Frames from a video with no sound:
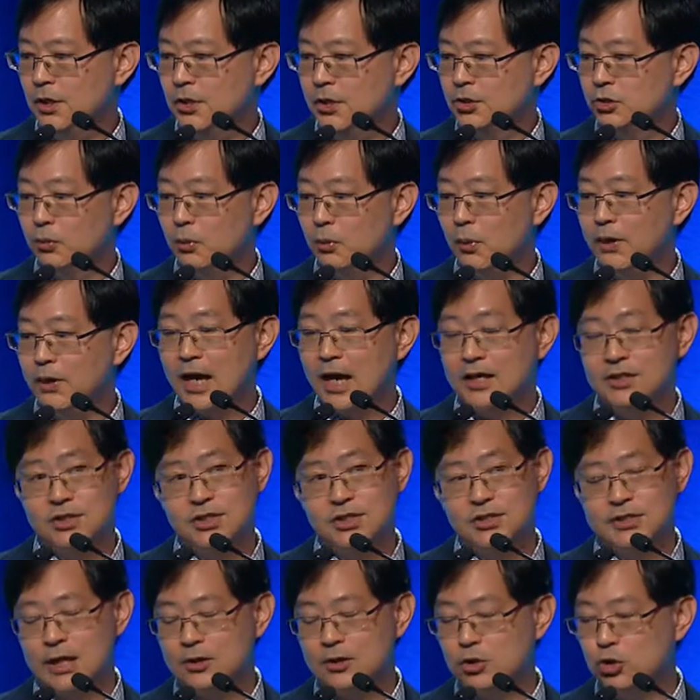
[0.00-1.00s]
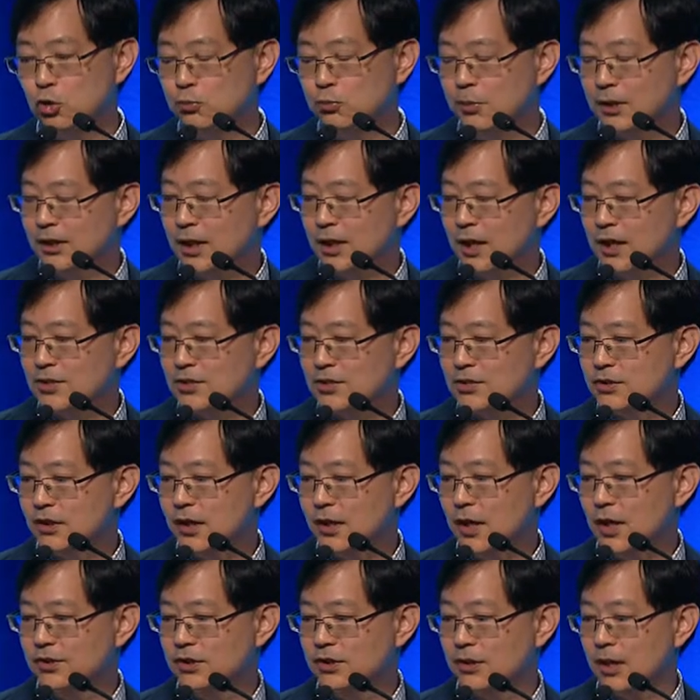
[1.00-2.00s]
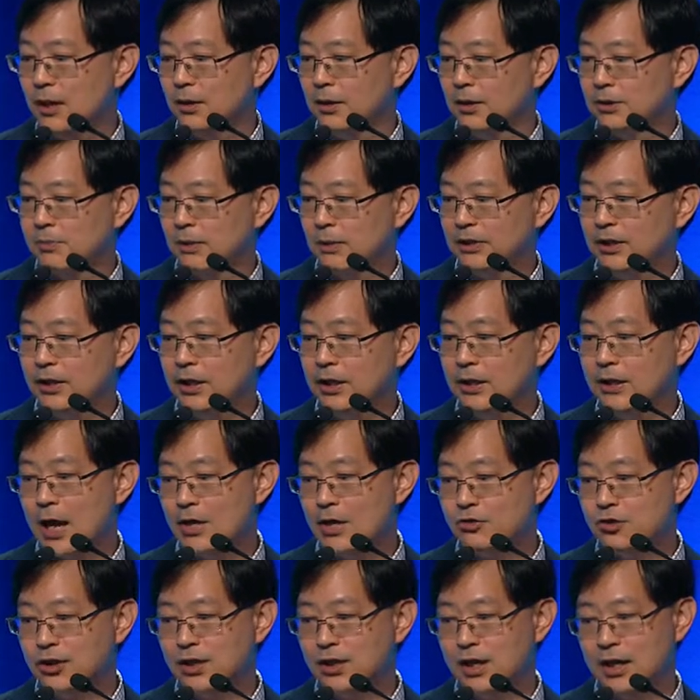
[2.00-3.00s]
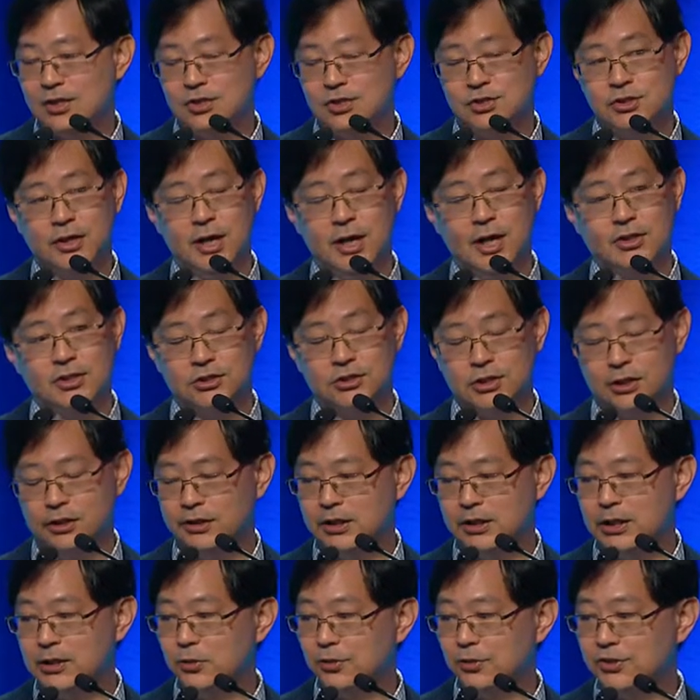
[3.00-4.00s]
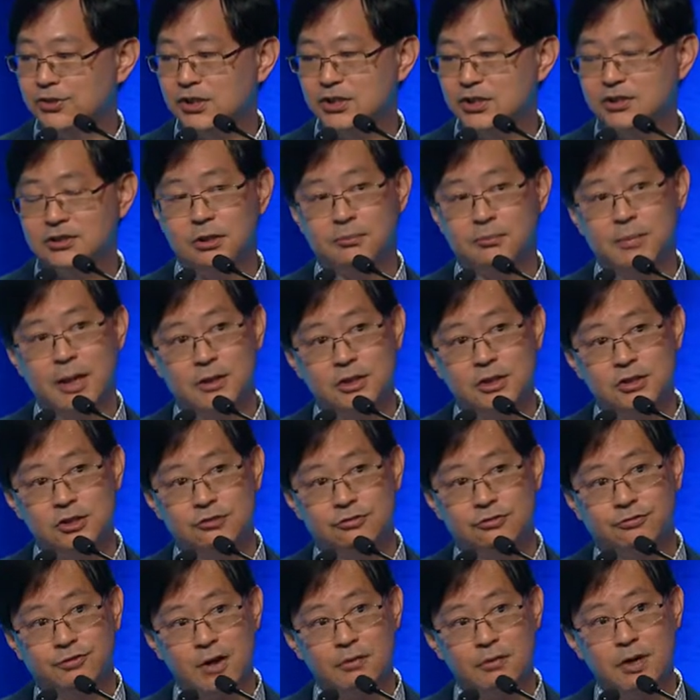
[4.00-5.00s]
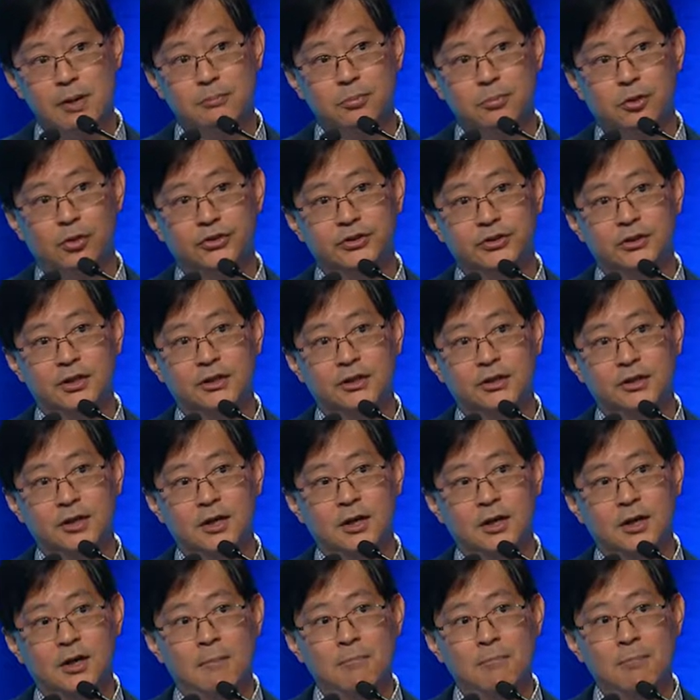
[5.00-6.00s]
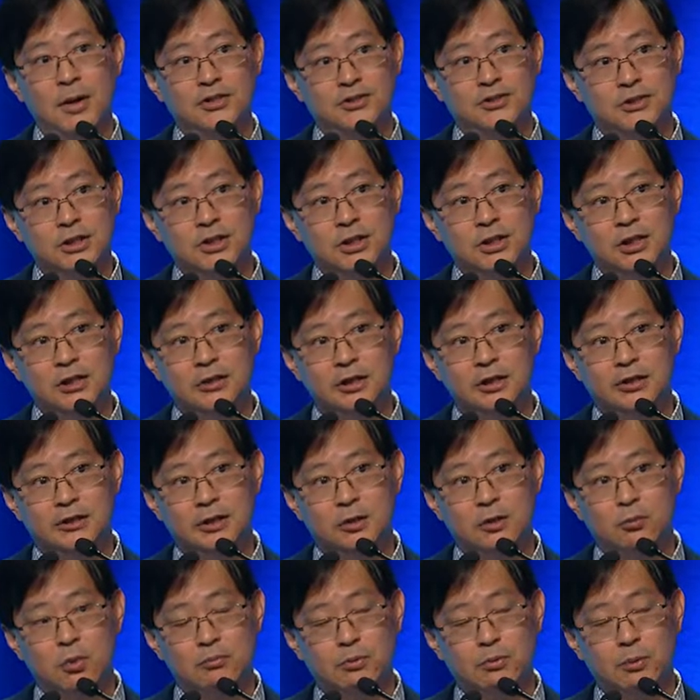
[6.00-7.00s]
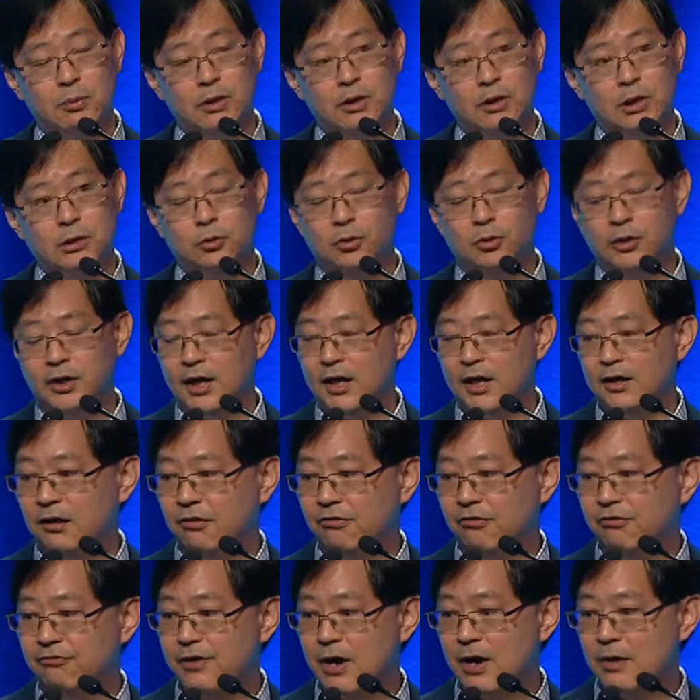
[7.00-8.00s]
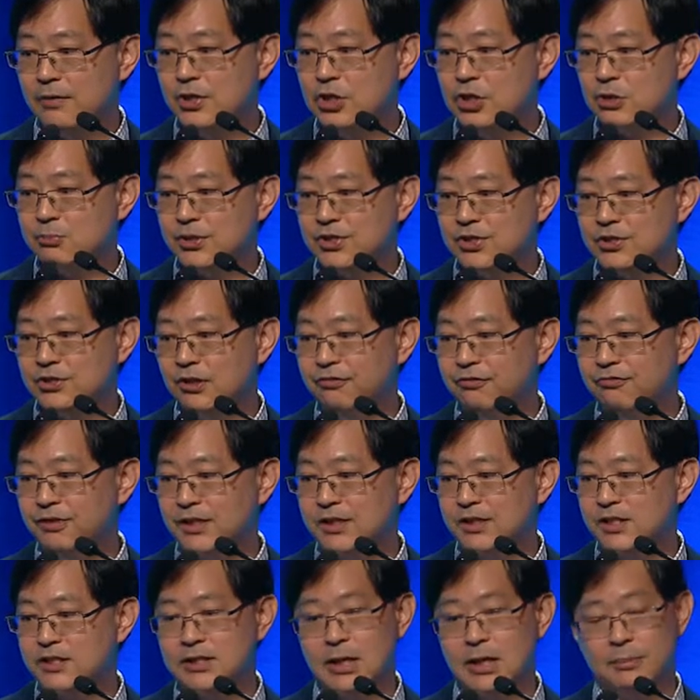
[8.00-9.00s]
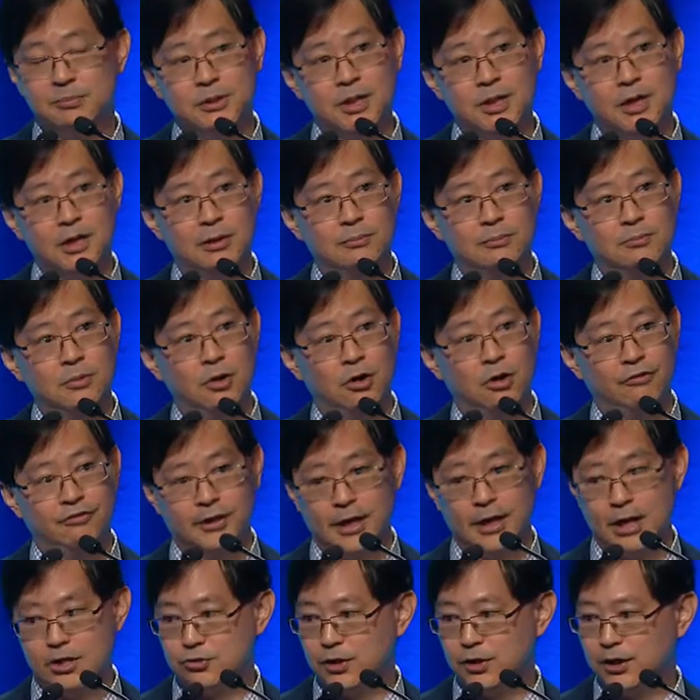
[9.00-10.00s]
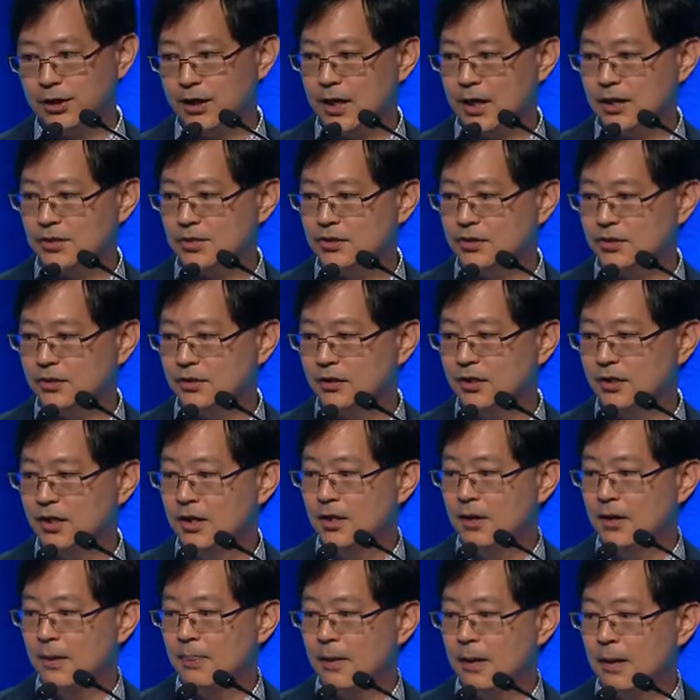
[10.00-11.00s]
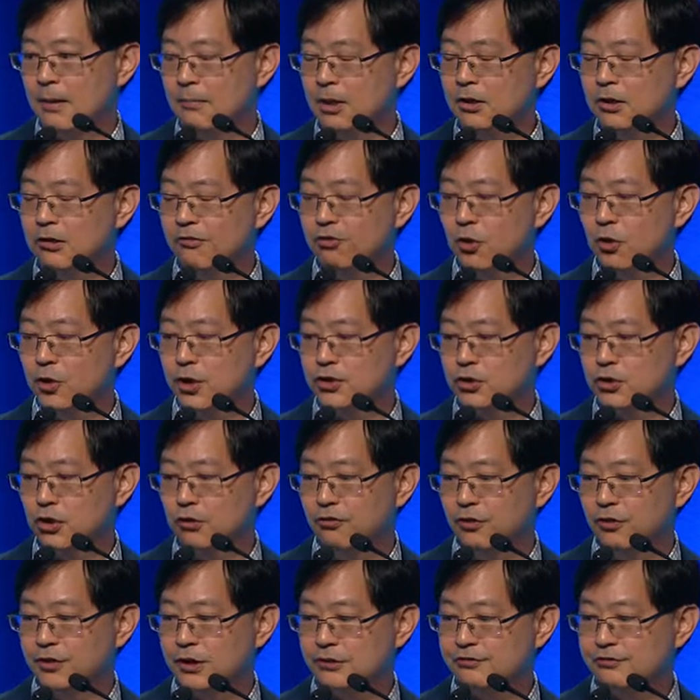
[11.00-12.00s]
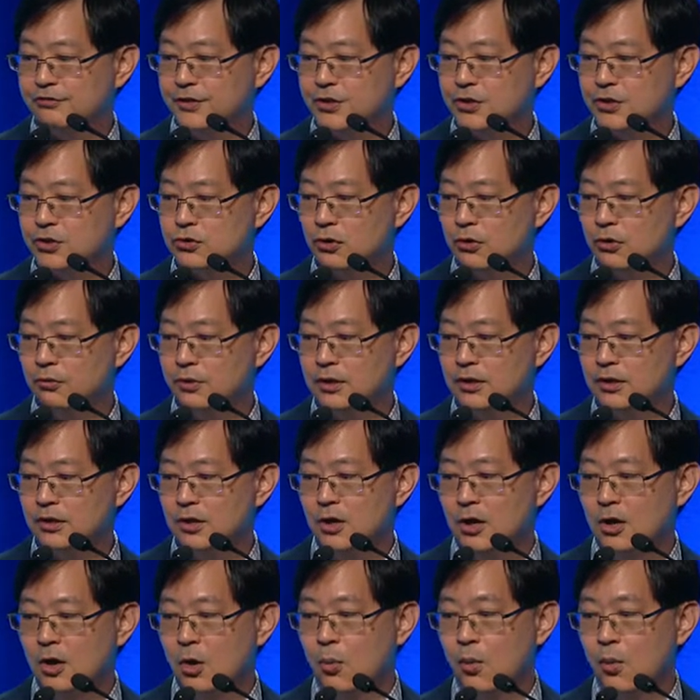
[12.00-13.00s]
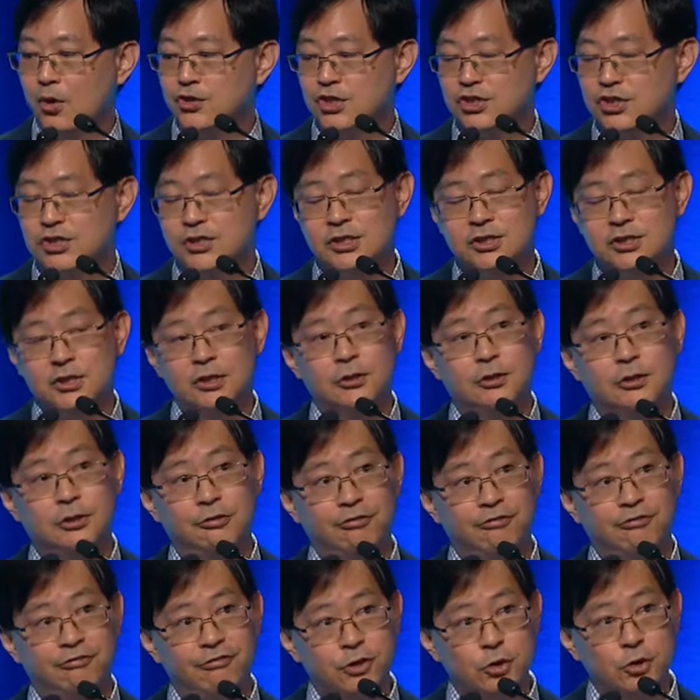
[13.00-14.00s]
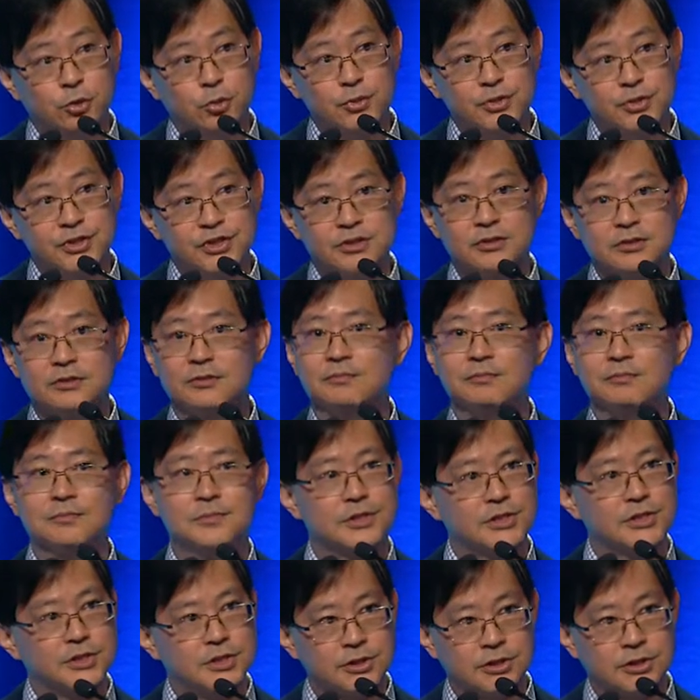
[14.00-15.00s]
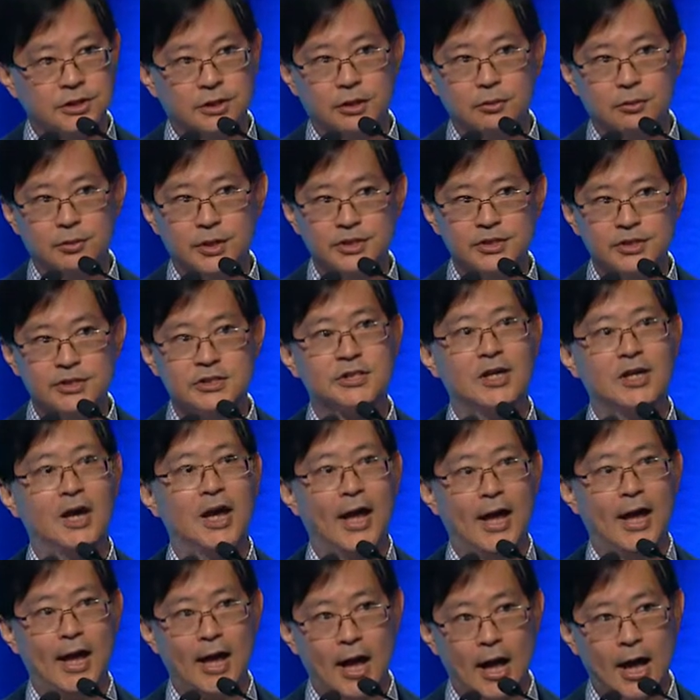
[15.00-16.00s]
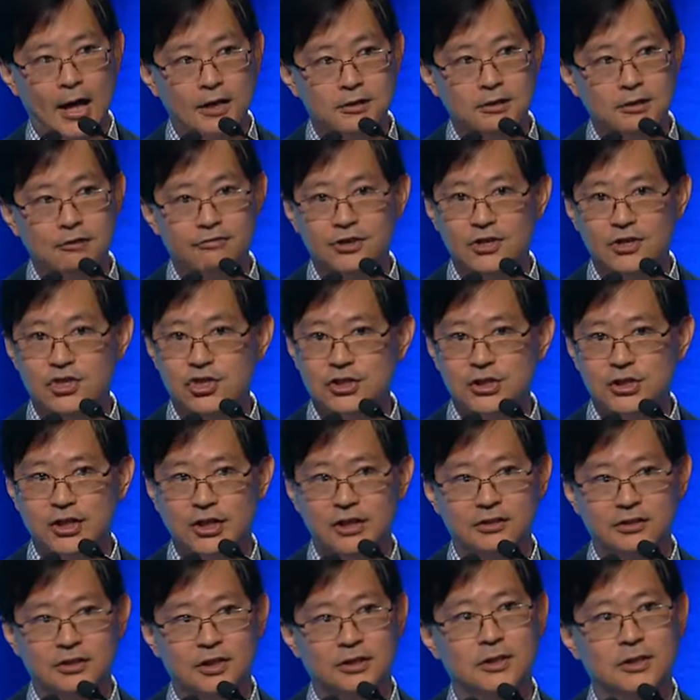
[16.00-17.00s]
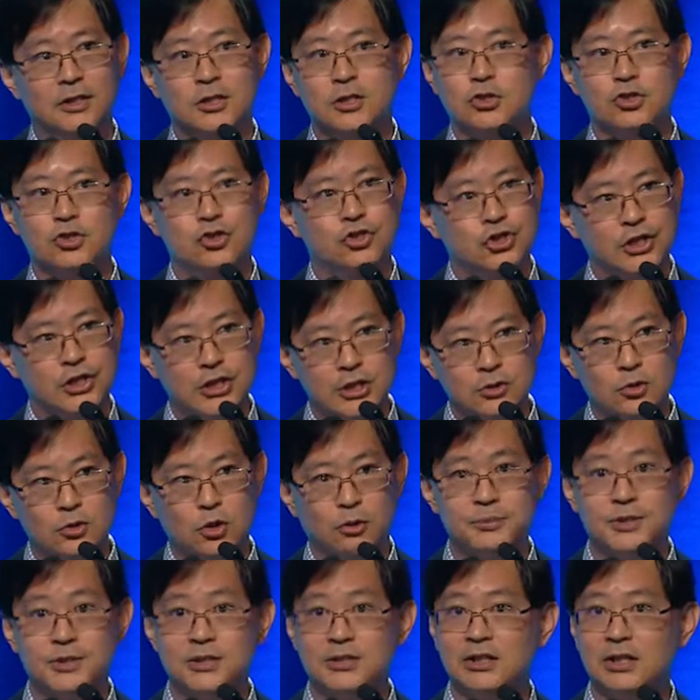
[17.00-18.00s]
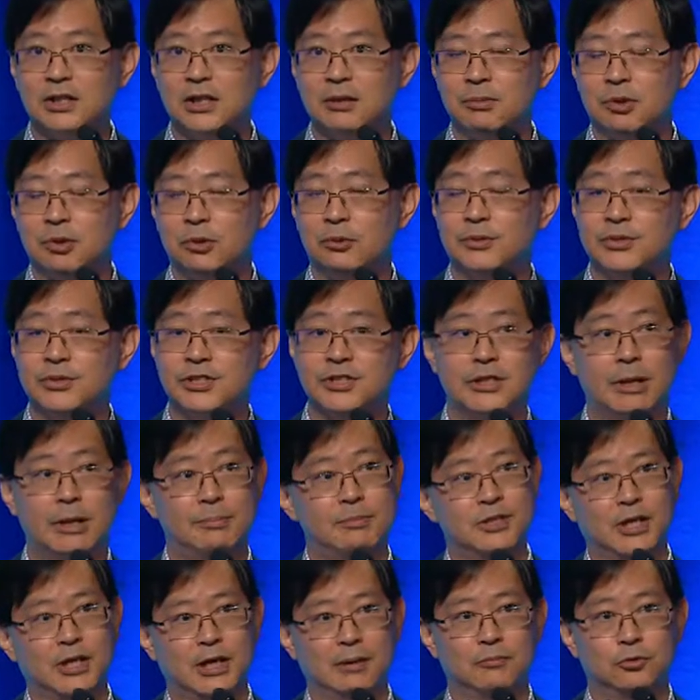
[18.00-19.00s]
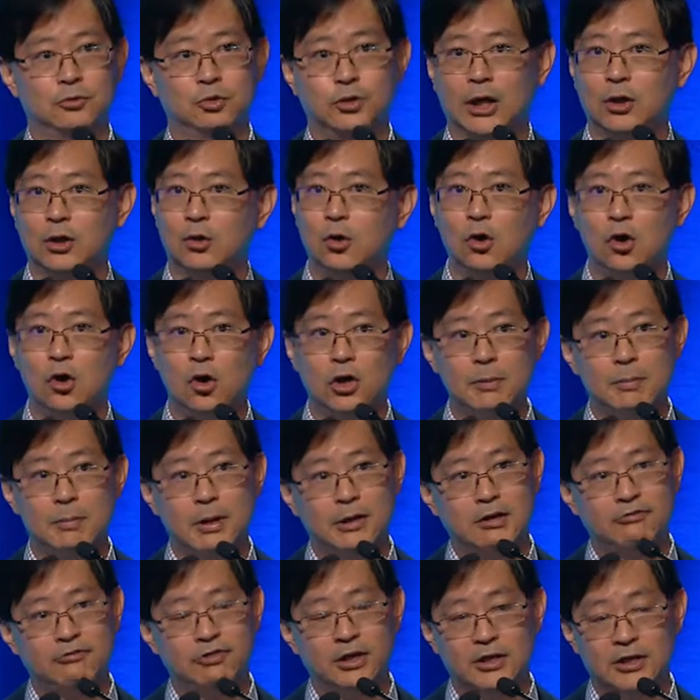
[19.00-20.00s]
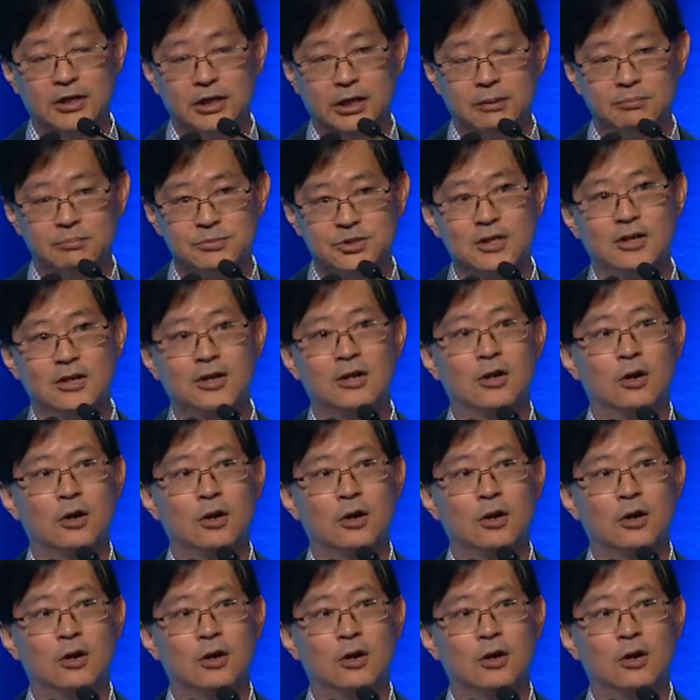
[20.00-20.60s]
So we understand human cancer, as, and particularly gastric cancer, as a cellular ecosystem. And this is very important, particularly when we want to look a very specific subtype of gastric cancer that I'm going to focus on for this first story, which is this diffuse, serous, undifferentiated, genome-stable subtype. You can call it by different names.